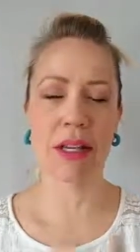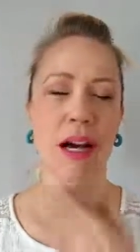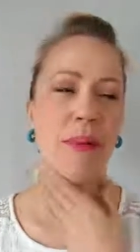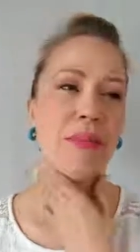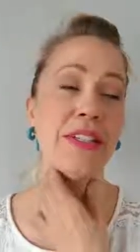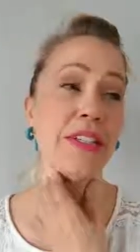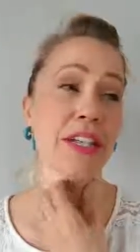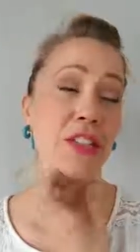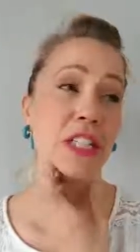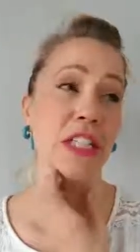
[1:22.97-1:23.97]
Um, this is
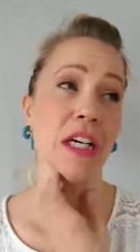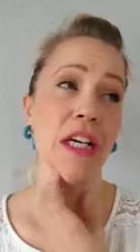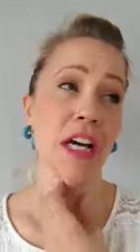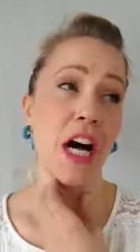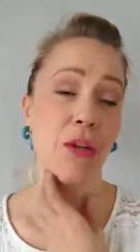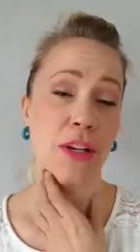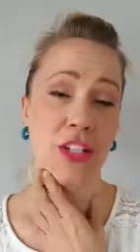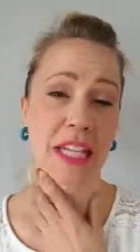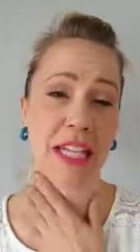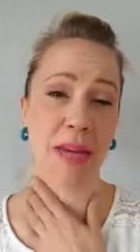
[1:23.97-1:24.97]
actually a
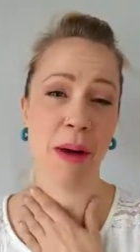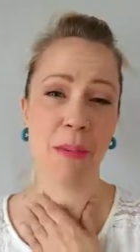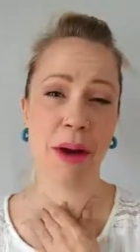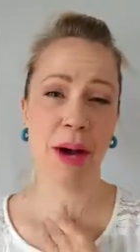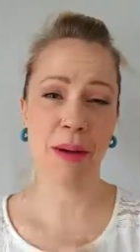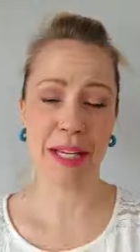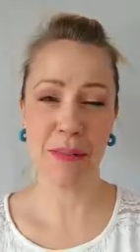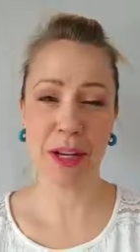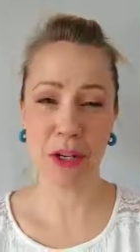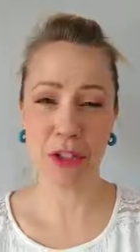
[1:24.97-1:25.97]
question that came up uh, in
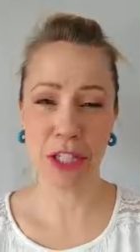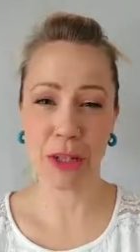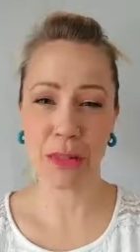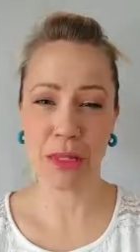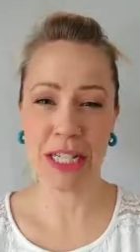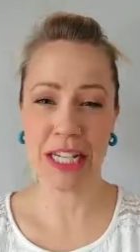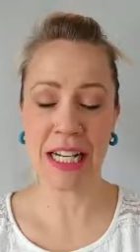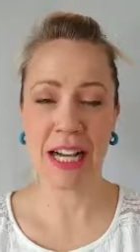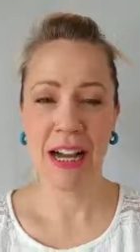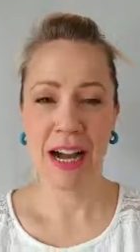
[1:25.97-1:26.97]
my coaching community.